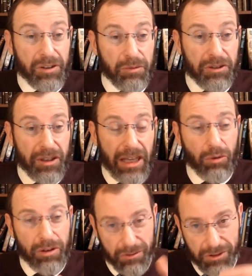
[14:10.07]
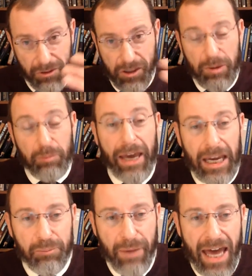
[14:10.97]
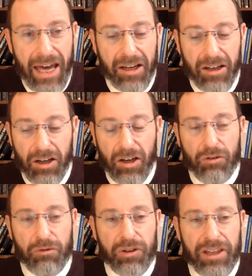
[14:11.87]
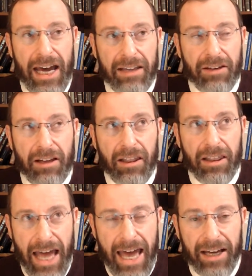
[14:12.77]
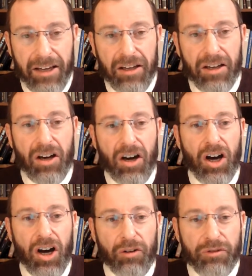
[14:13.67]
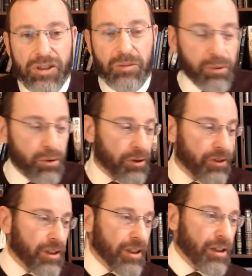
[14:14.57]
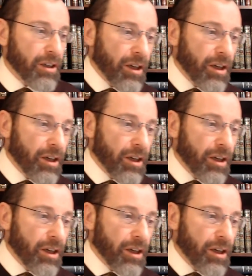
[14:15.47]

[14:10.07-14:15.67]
so they were, so to speak, paid back for that lack of supporting